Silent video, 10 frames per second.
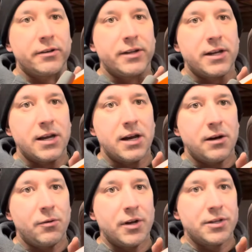are the
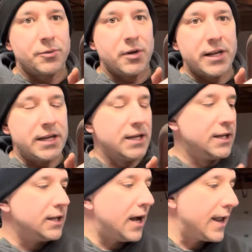120.
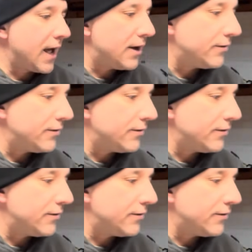I have